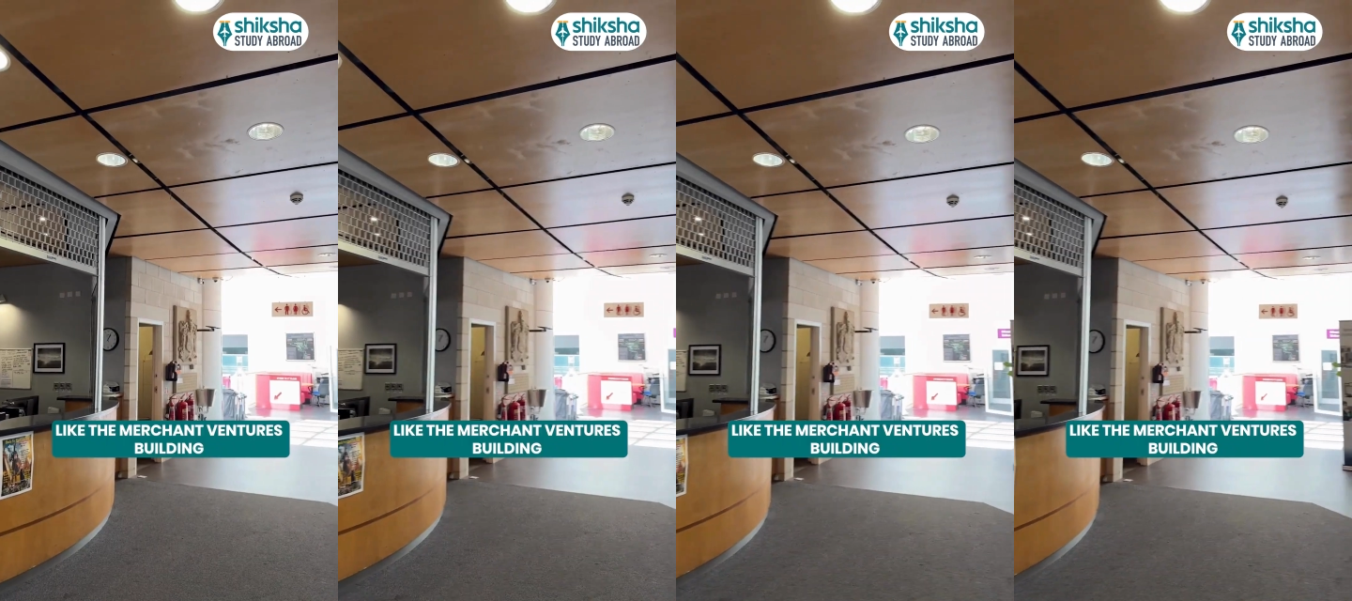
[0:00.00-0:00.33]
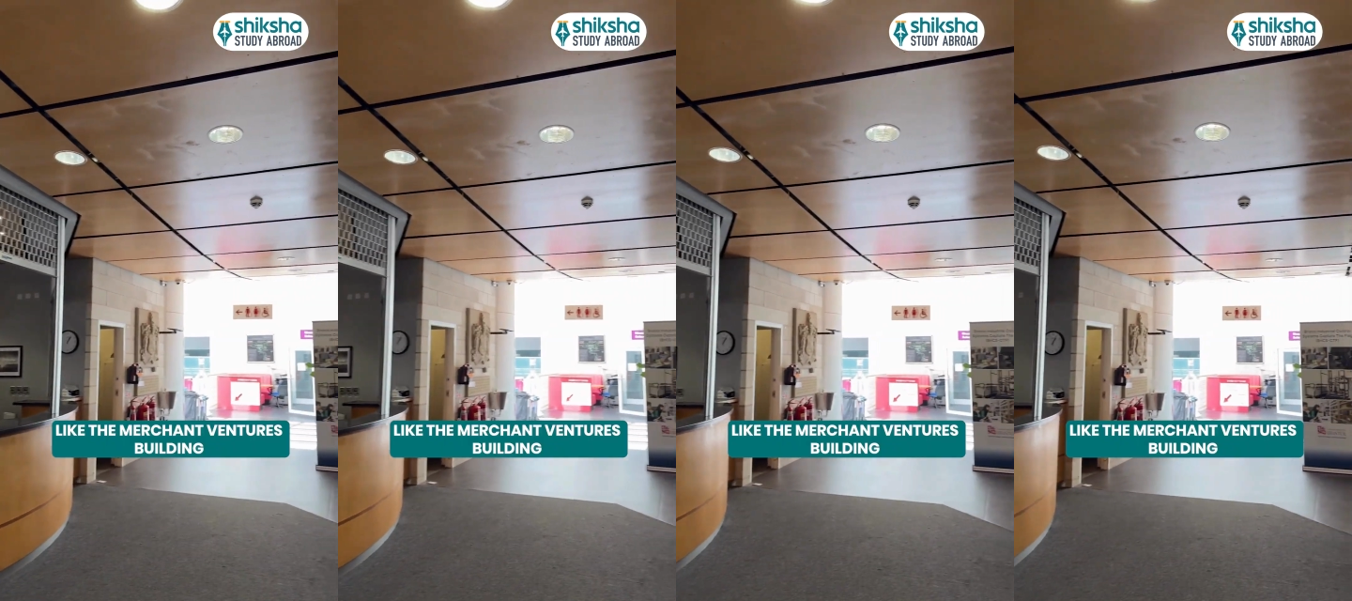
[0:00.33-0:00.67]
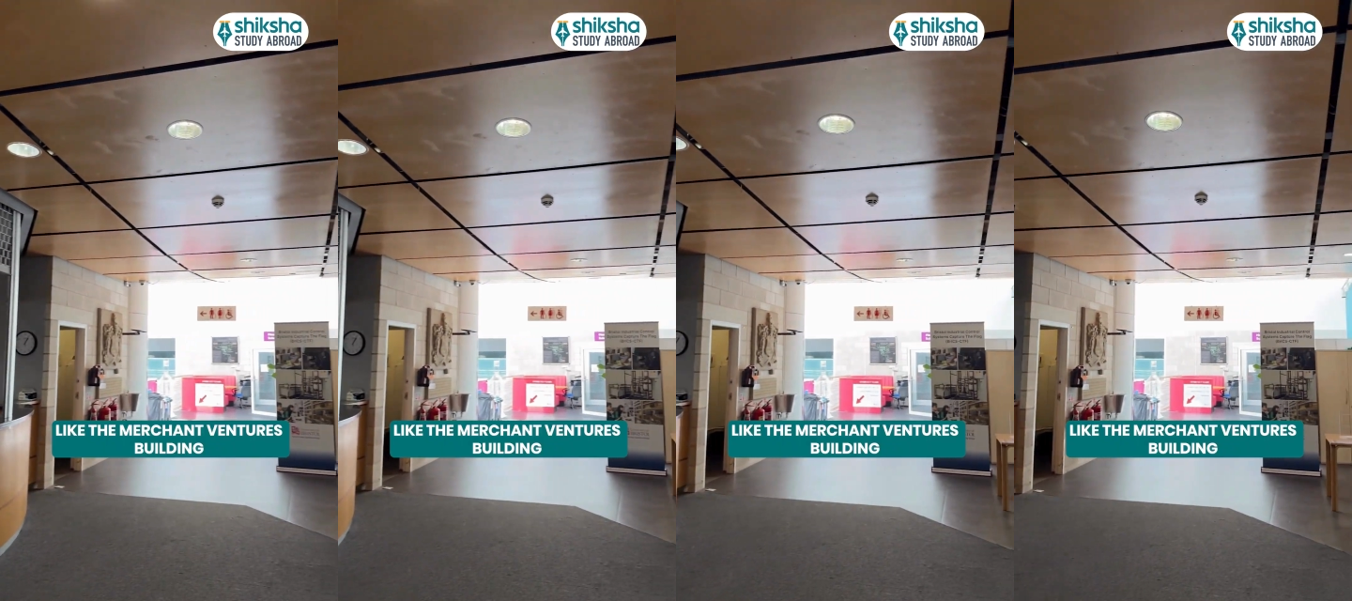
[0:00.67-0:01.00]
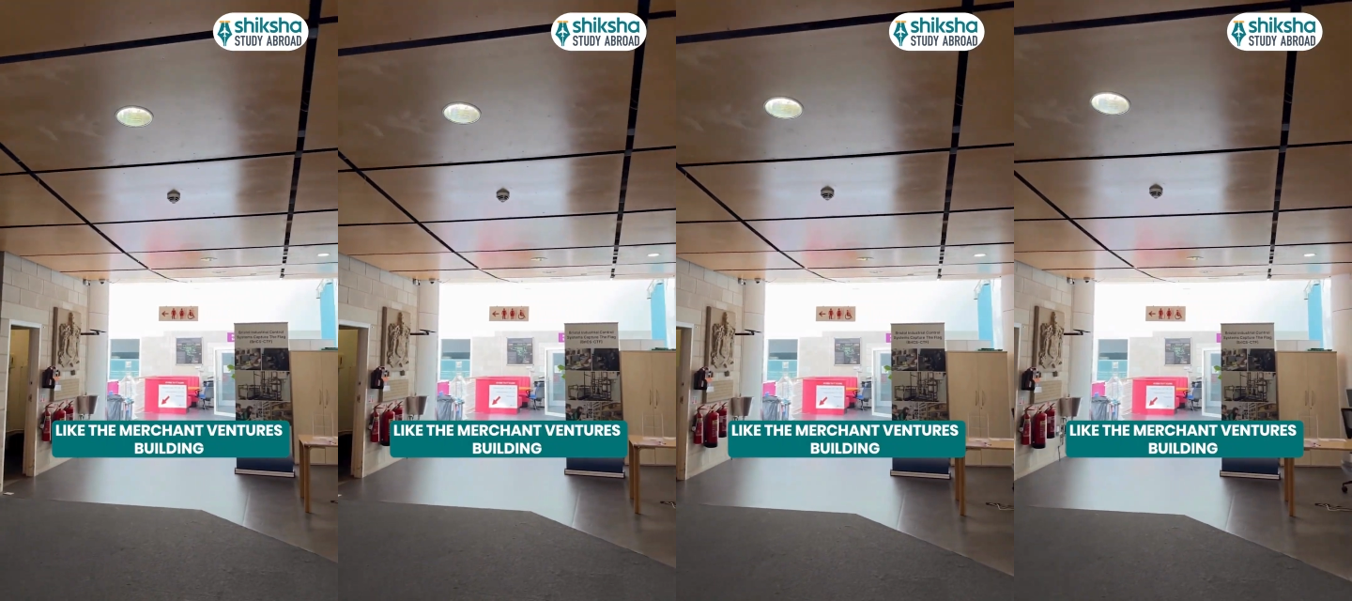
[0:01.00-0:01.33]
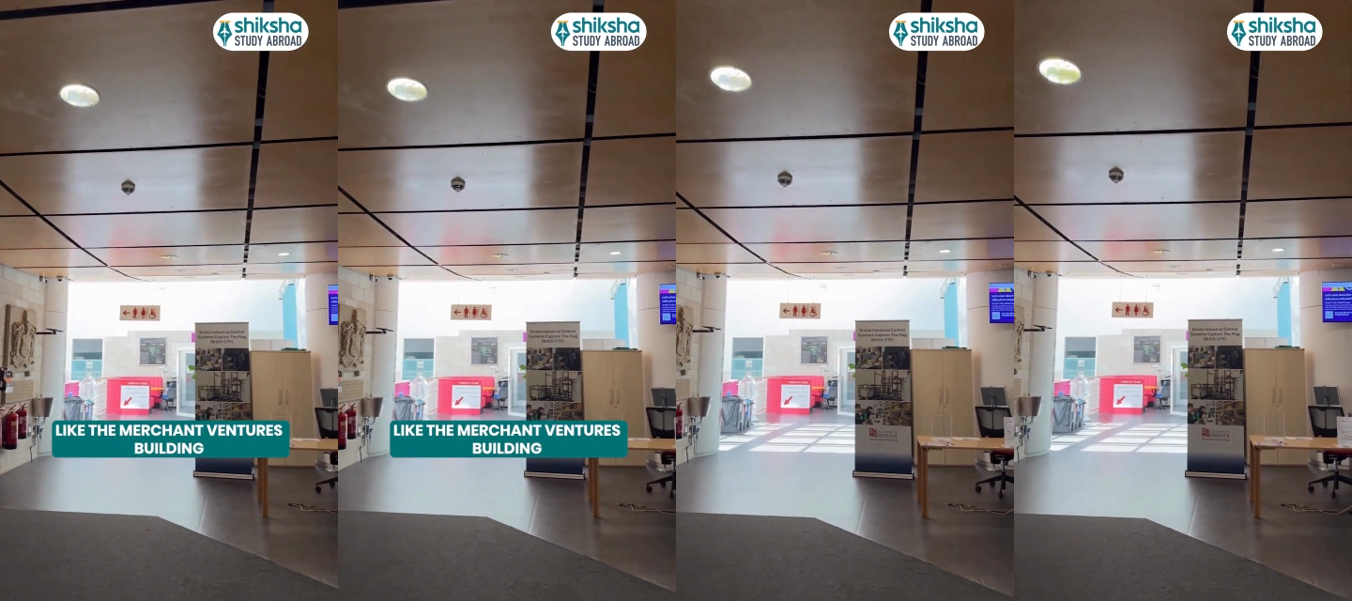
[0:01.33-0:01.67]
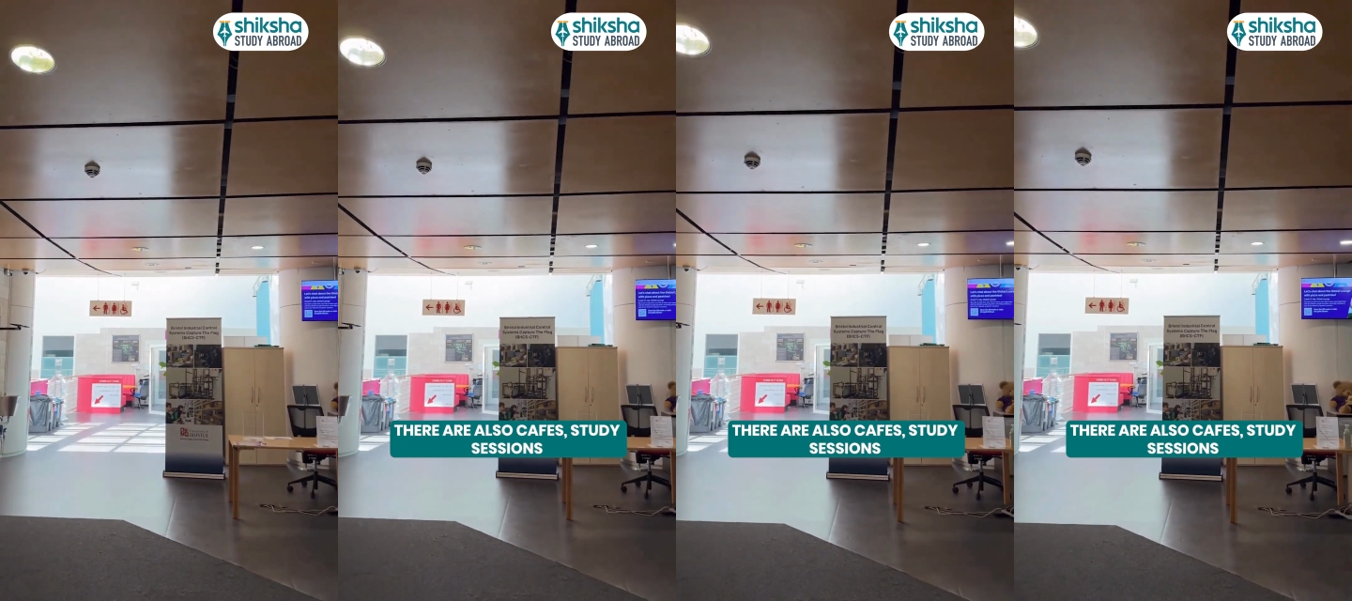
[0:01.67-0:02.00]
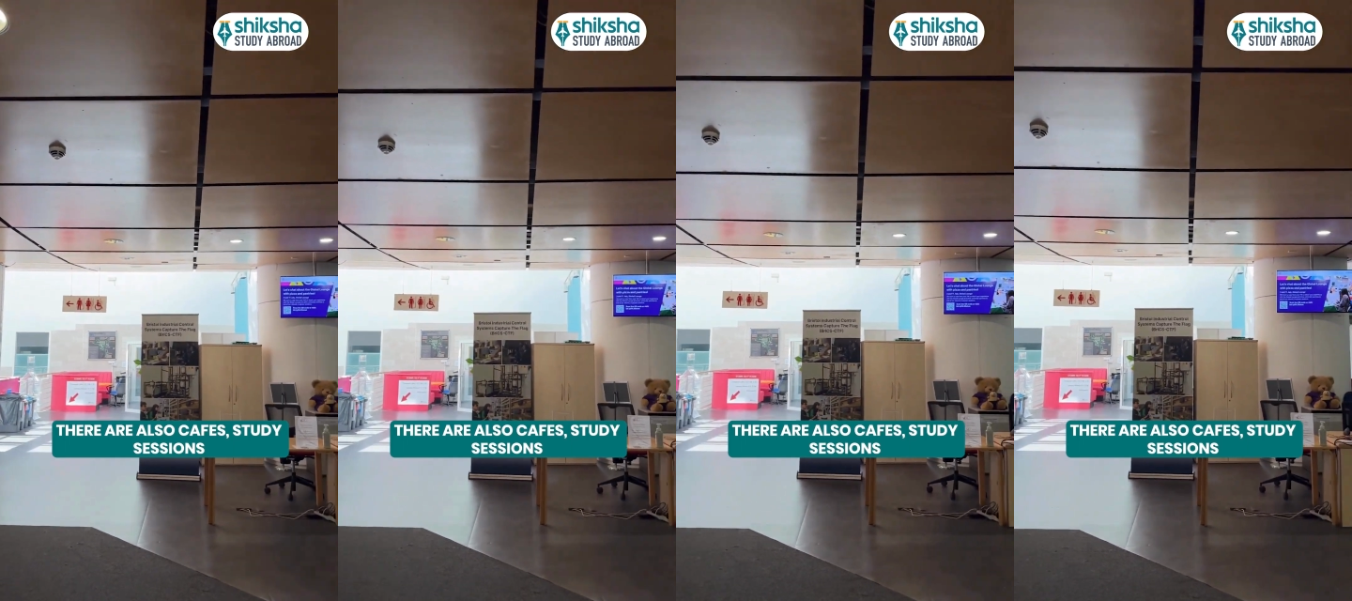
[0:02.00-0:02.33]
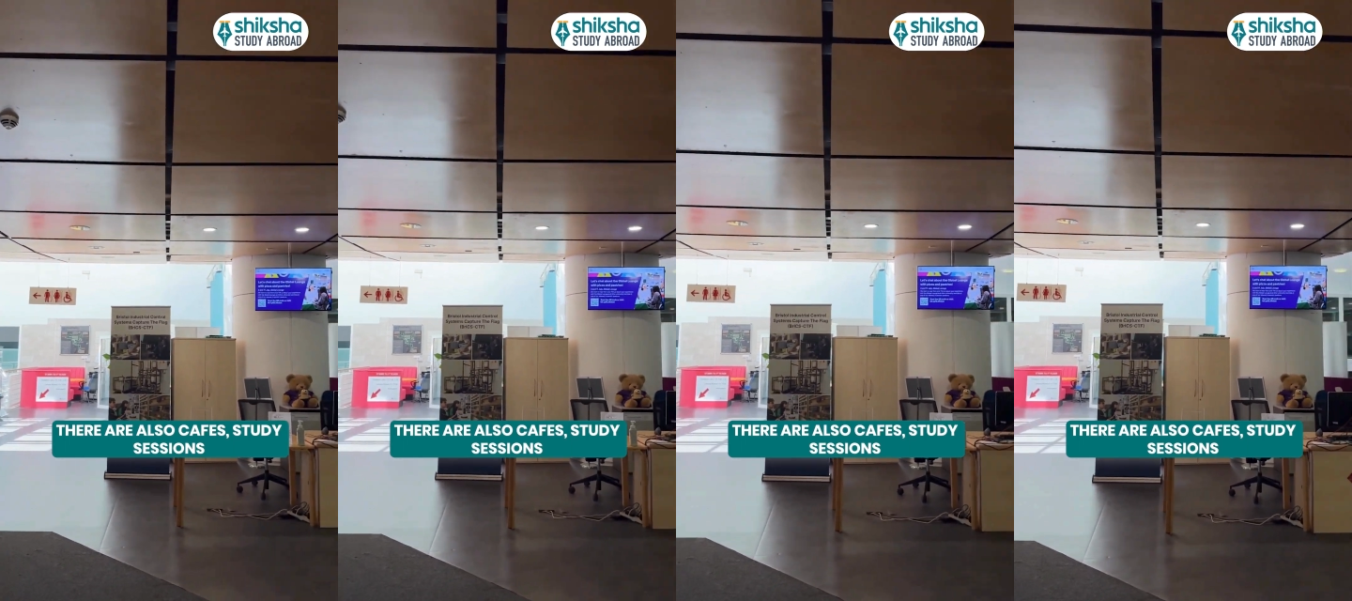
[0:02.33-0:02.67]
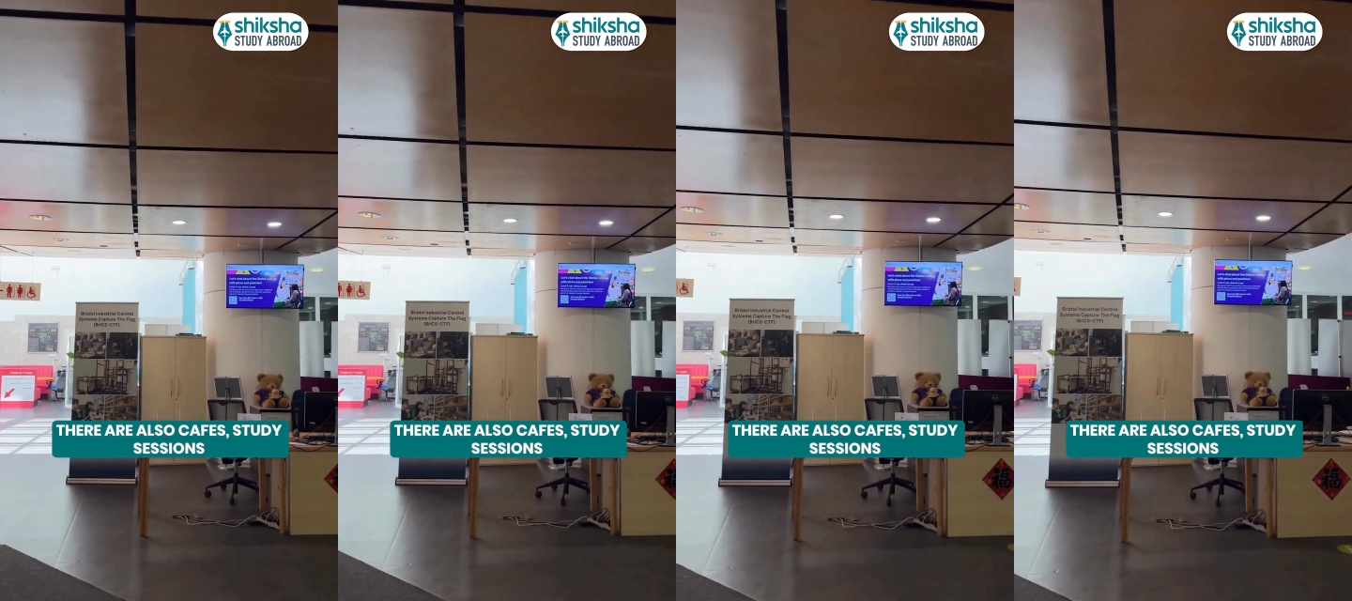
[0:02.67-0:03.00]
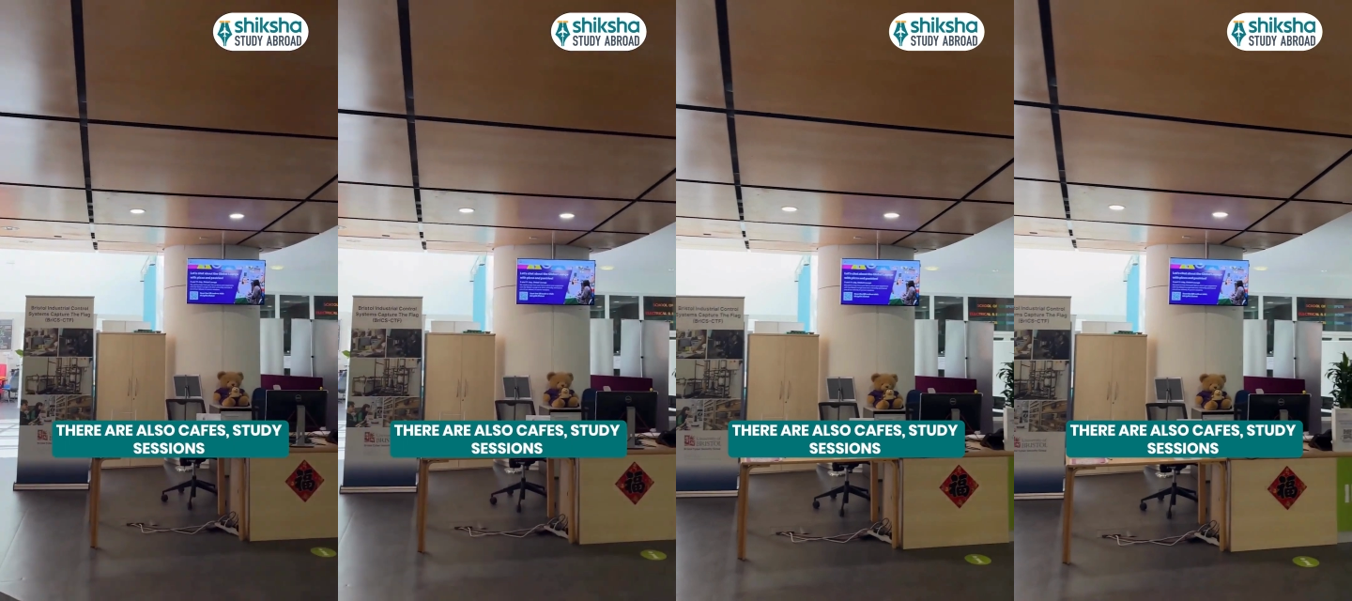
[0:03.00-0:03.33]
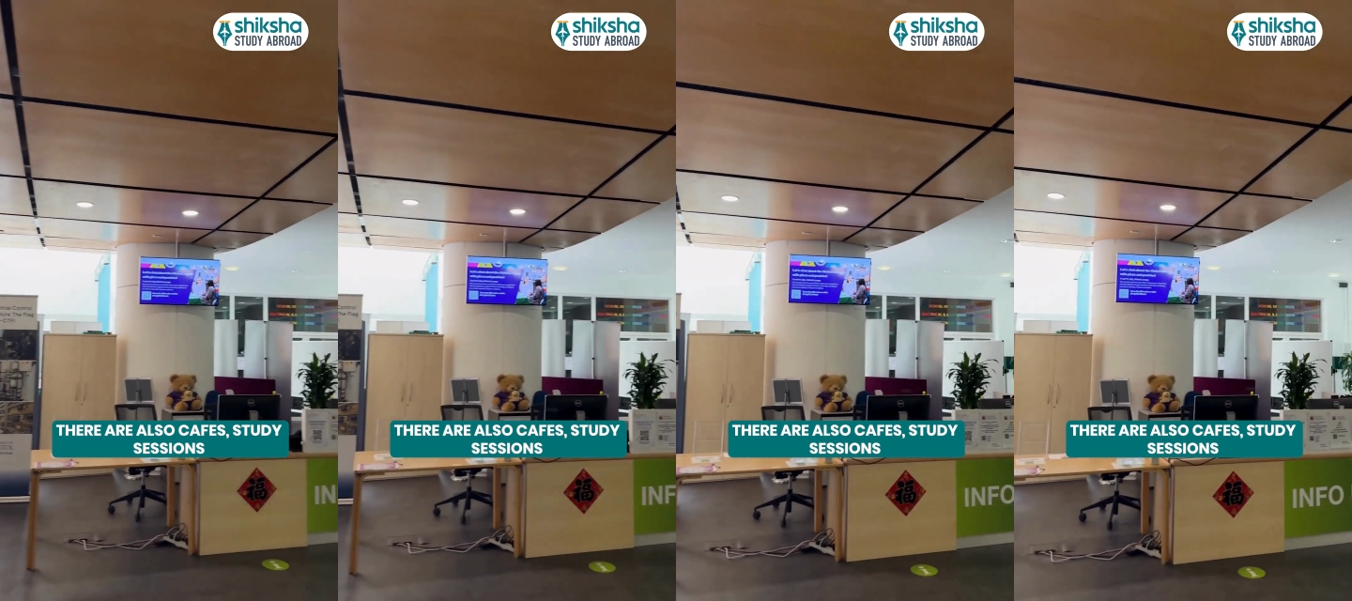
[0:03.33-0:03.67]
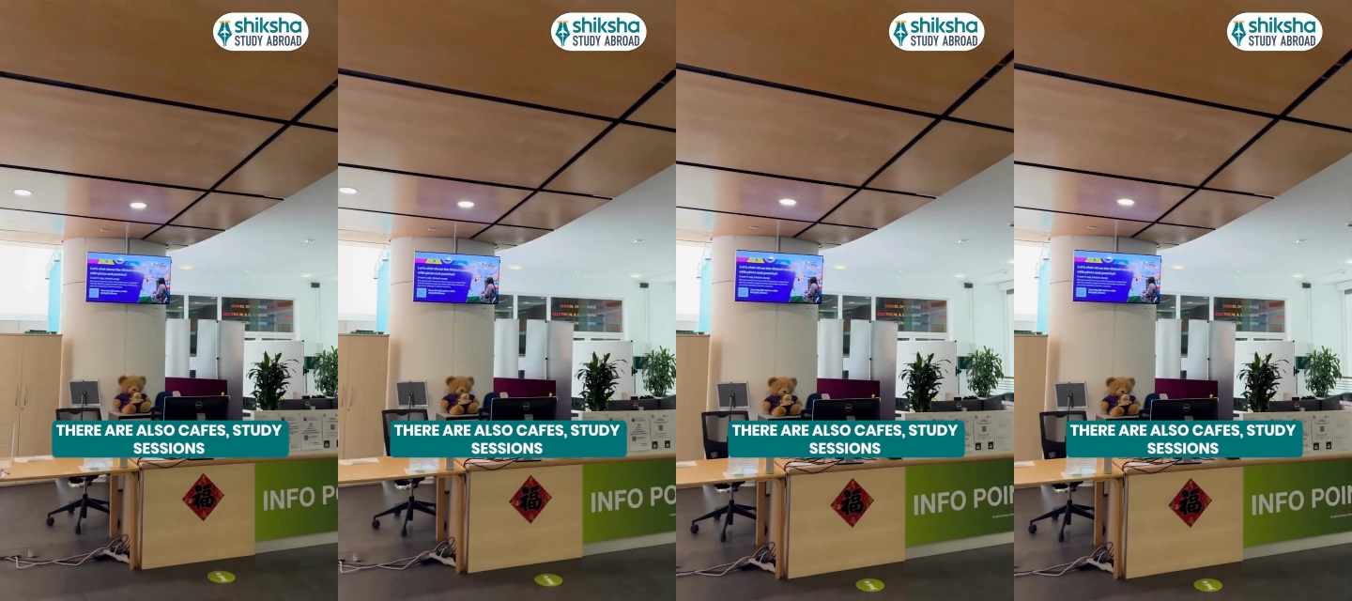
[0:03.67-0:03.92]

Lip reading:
Nobody's mouth can be seen.